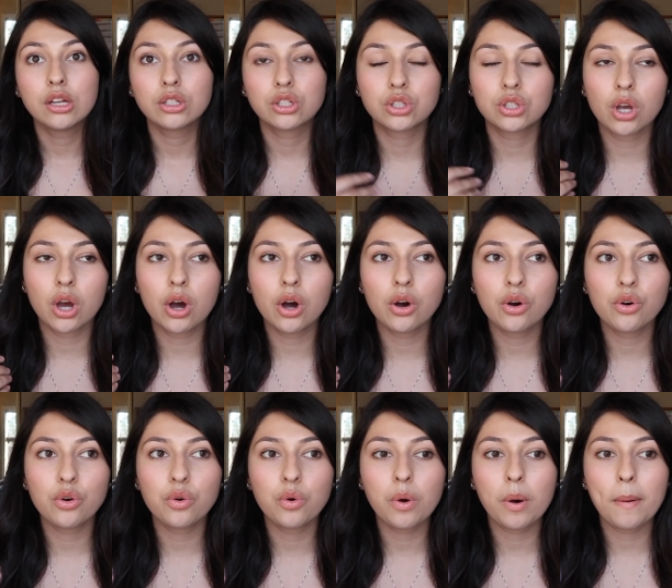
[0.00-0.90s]

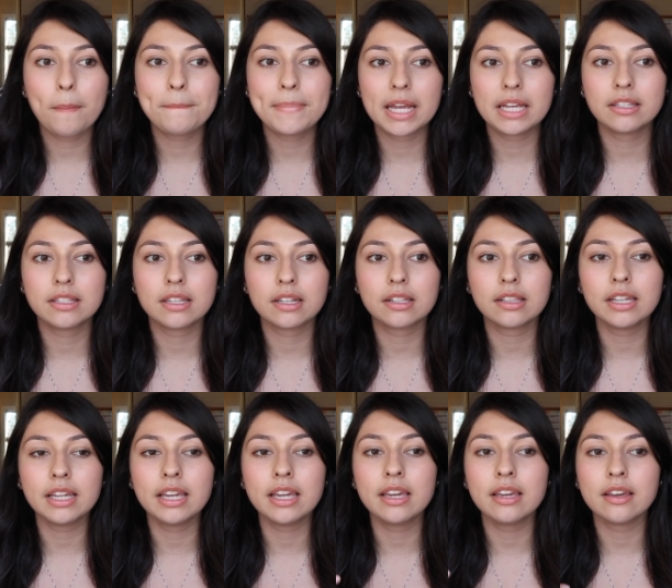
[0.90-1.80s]
So
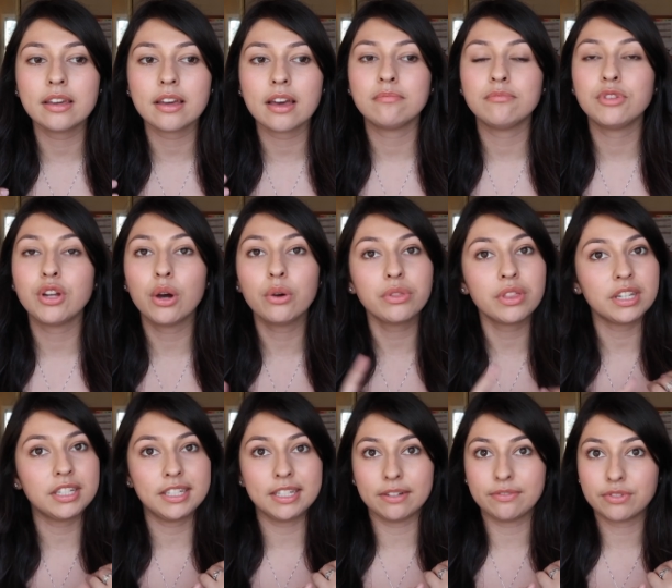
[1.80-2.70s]
basically know
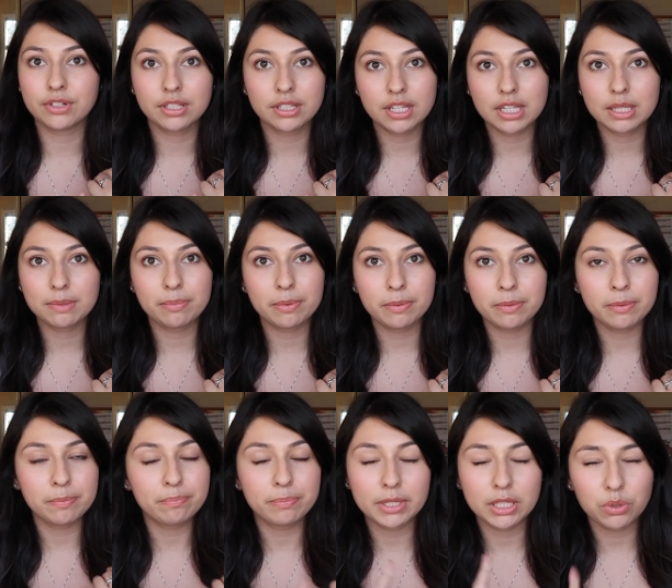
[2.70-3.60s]
the differences
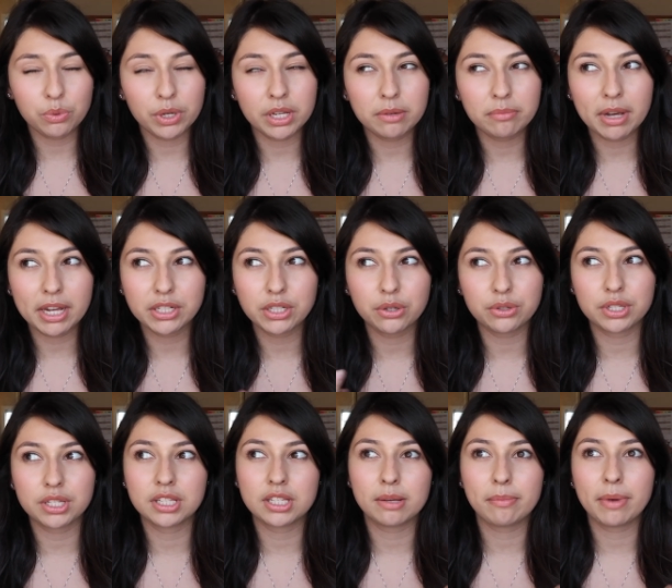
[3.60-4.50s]
be between
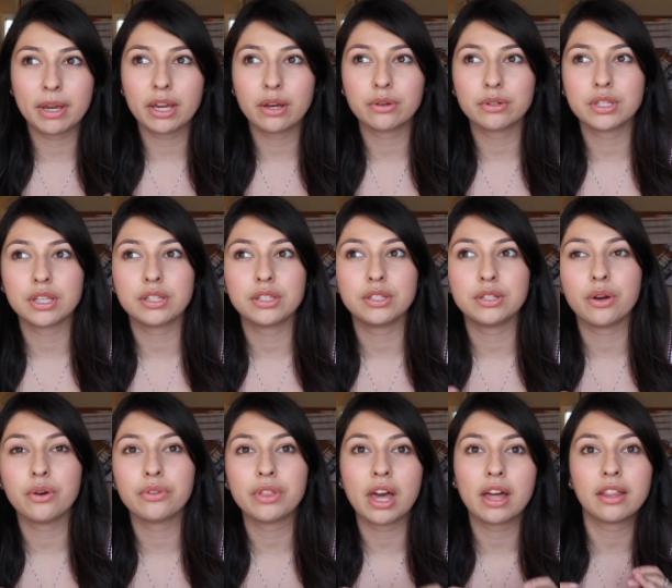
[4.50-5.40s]
mitosis and meiosis.
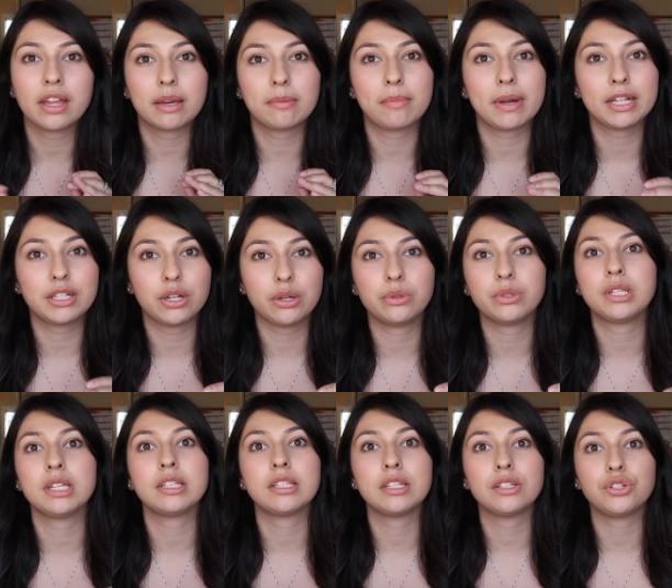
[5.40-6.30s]
Know that like
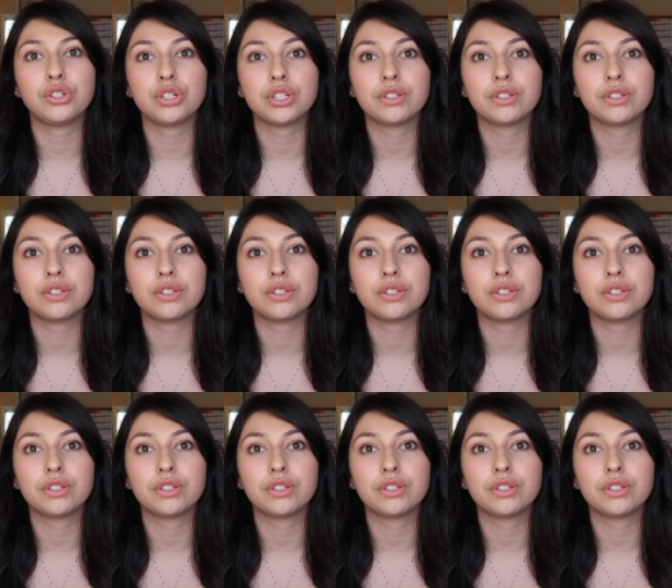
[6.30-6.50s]
mitosis is